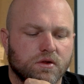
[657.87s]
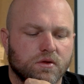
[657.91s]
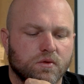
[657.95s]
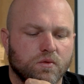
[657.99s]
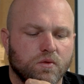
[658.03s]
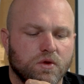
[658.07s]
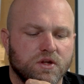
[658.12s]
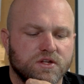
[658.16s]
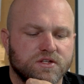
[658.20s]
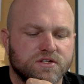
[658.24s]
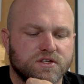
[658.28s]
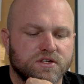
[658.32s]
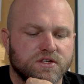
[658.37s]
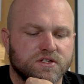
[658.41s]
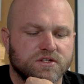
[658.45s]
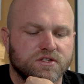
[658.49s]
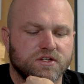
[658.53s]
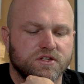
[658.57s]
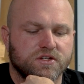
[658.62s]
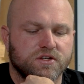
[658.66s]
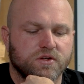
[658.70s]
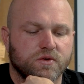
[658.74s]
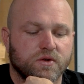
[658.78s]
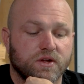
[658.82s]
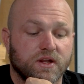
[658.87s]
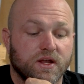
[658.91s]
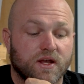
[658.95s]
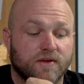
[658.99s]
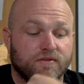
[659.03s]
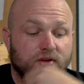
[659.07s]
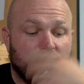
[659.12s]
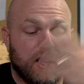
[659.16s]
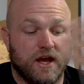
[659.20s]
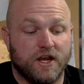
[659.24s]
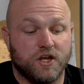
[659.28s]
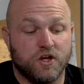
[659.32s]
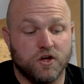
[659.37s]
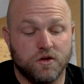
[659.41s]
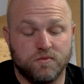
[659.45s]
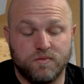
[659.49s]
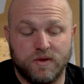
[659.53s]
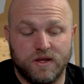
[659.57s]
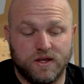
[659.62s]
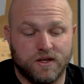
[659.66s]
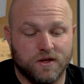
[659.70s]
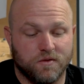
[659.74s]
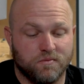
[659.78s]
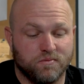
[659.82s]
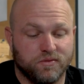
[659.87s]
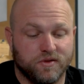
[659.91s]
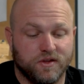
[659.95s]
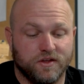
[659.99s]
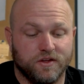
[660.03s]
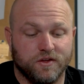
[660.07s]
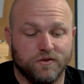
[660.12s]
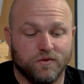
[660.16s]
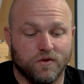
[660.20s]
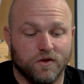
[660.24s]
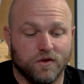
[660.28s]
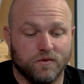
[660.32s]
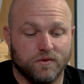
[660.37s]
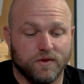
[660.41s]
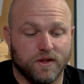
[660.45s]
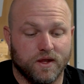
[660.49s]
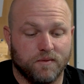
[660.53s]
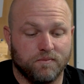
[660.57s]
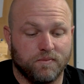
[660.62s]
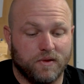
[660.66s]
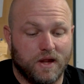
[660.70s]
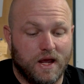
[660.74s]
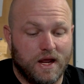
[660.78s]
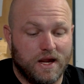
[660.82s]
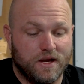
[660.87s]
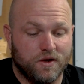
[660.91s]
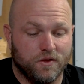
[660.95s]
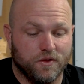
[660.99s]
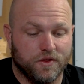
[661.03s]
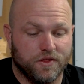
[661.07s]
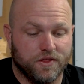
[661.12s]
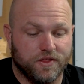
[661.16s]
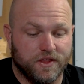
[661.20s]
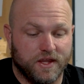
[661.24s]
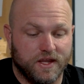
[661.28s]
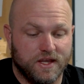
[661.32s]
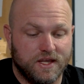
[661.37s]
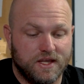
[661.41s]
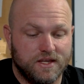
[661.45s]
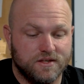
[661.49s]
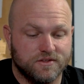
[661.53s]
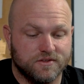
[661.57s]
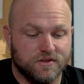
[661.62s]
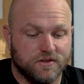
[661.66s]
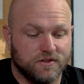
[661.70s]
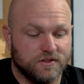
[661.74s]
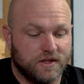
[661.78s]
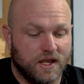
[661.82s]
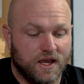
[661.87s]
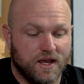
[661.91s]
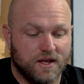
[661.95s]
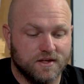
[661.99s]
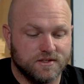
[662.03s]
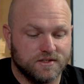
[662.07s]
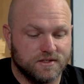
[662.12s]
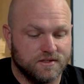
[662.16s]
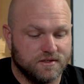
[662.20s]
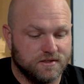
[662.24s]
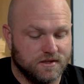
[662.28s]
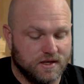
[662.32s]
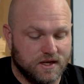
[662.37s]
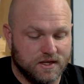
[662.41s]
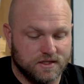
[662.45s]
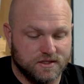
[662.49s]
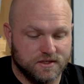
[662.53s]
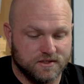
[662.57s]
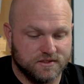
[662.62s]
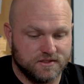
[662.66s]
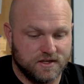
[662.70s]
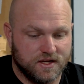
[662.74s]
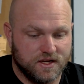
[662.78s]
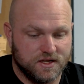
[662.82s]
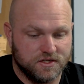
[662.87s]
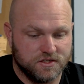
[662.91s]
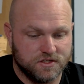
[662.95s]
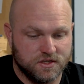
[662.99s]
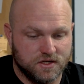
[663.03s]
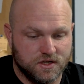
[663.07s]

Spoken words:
162 and a half. I could be completely wrong with that, but I don't think he's on gas at this age,